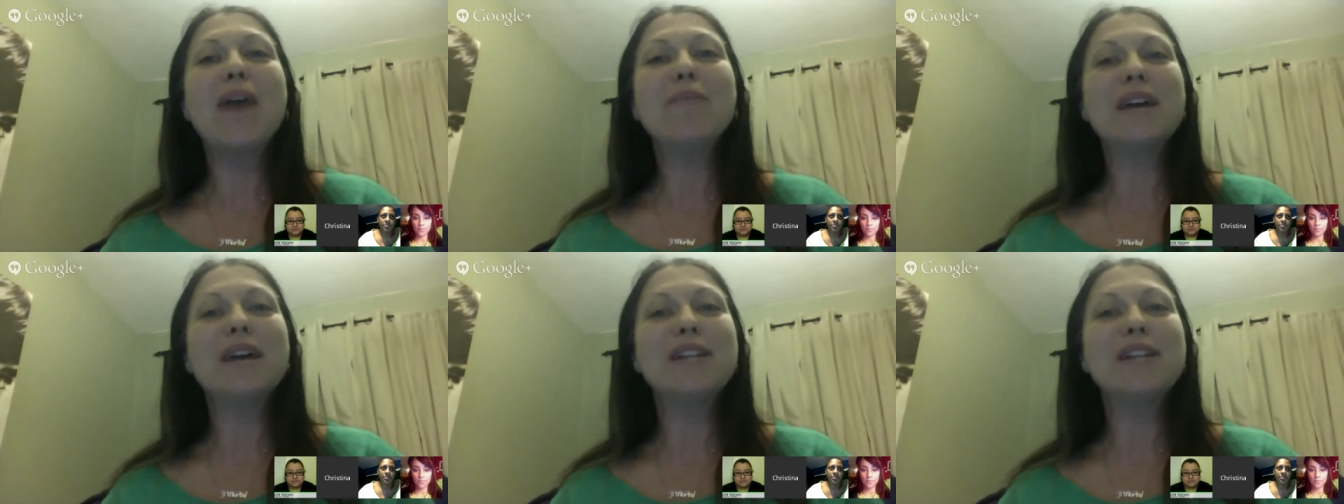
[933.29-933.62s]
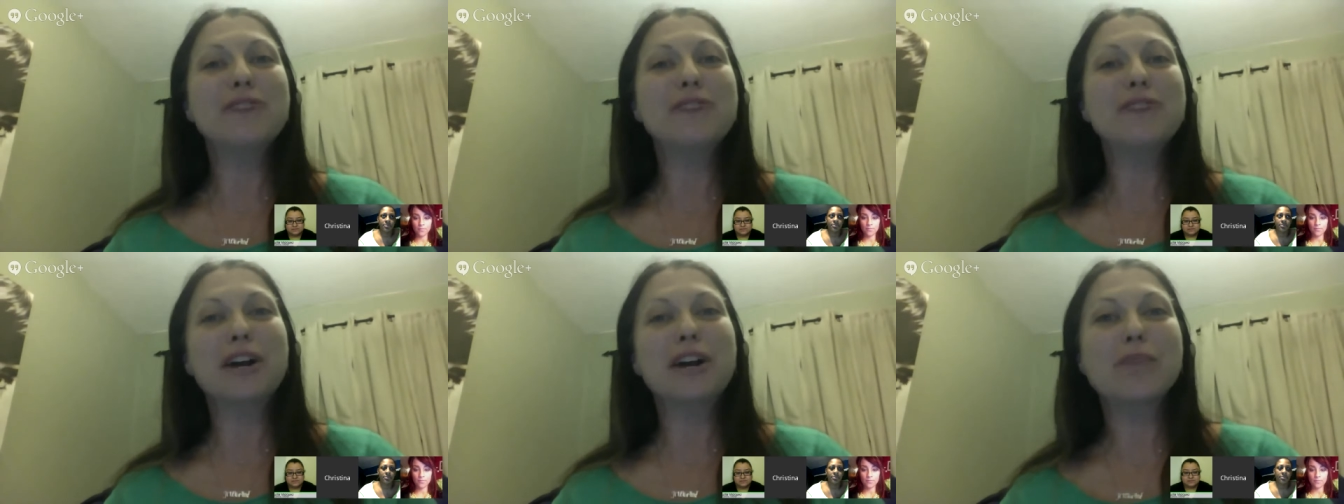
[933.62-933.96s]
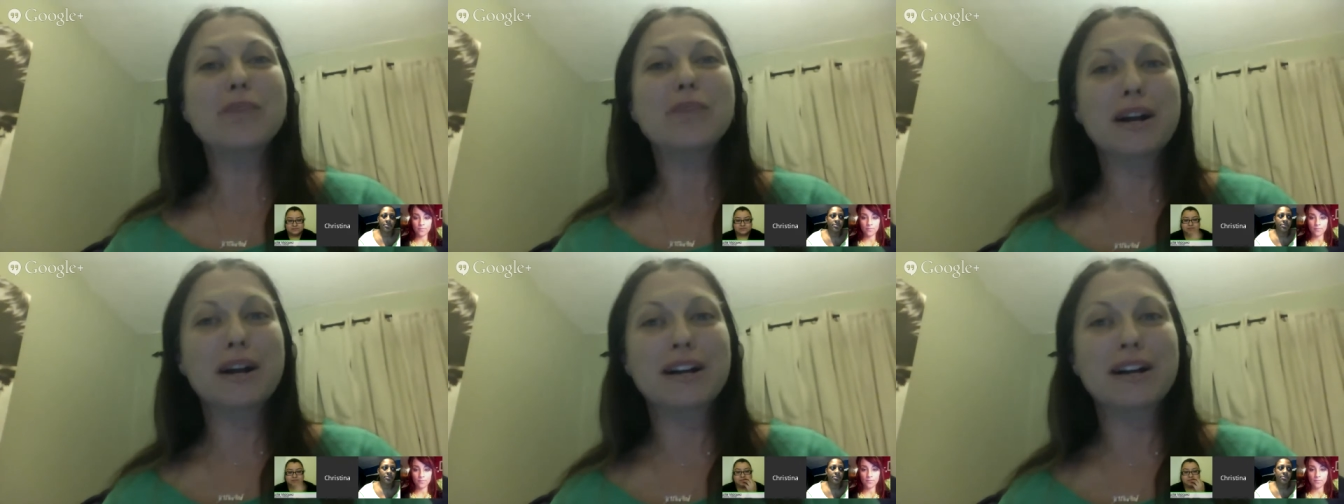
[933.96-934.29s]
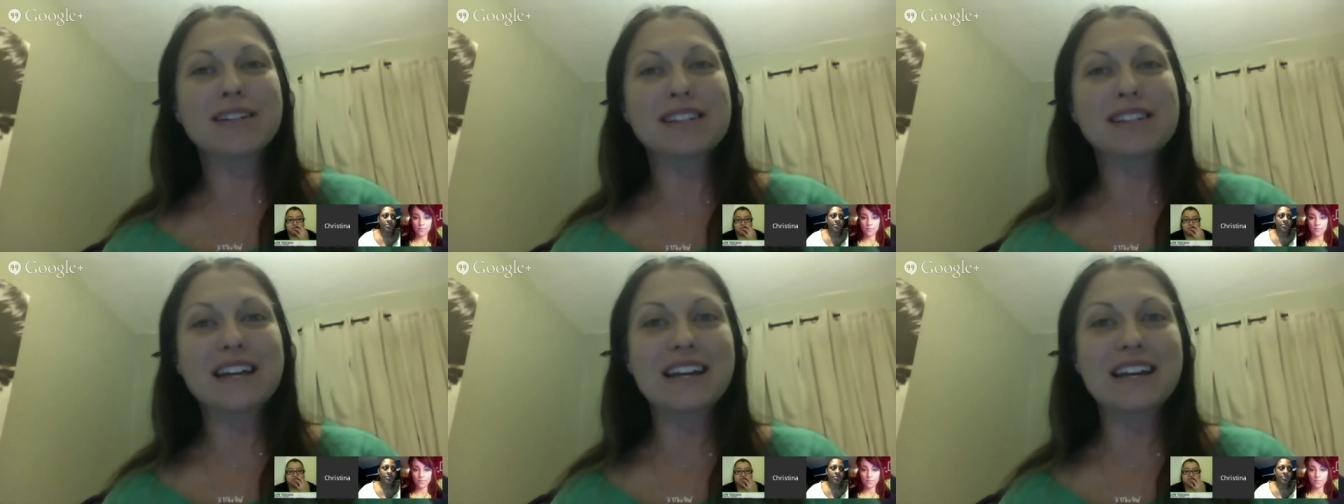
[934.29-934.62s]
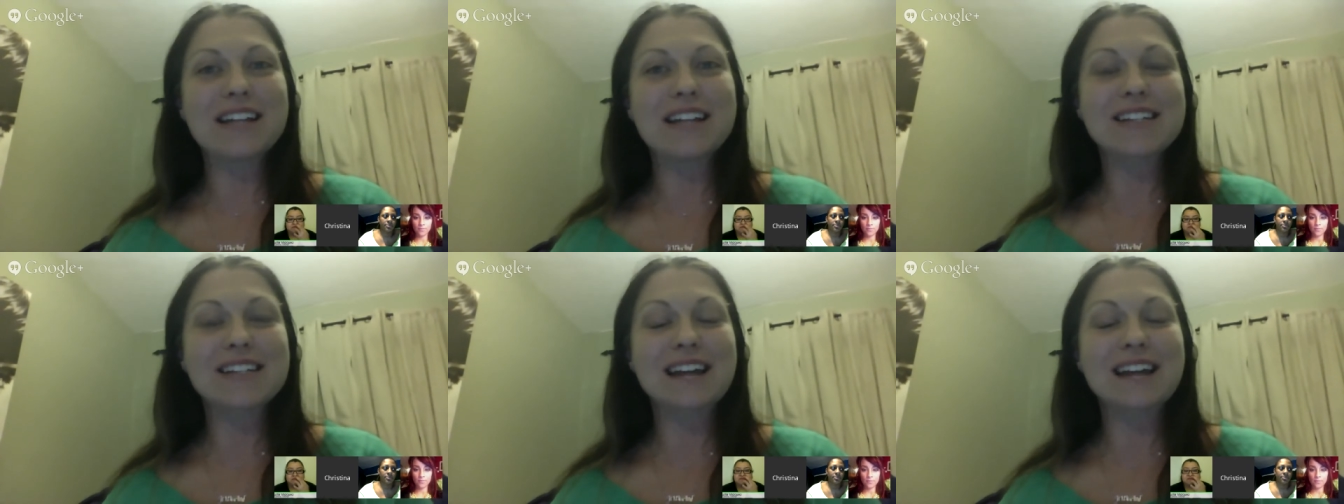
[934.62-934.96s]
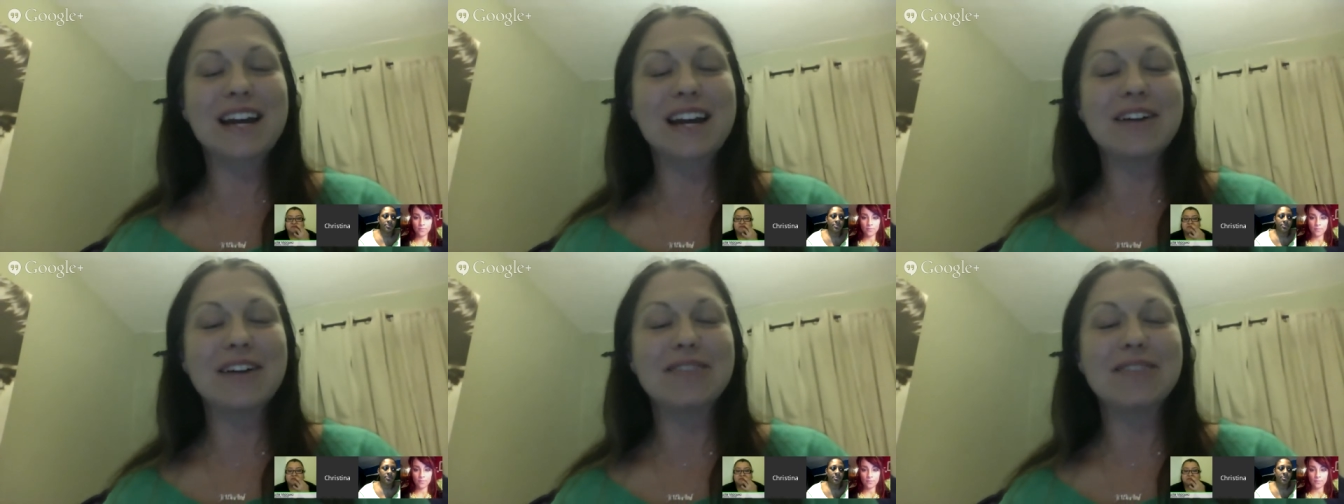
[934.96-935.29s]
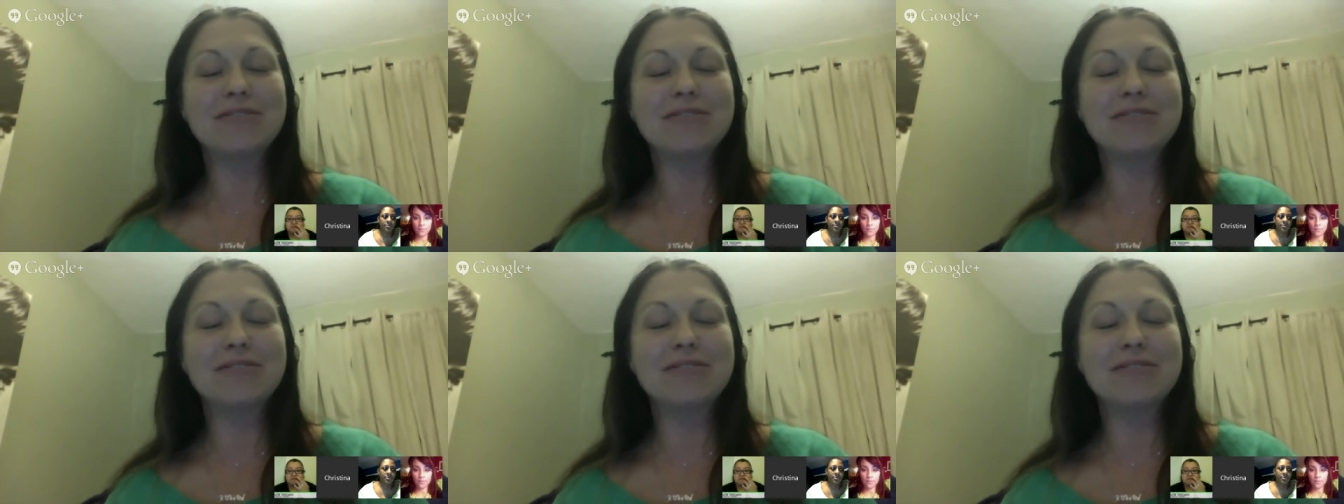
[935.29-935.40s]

it's very embarrassing, and it's kind of,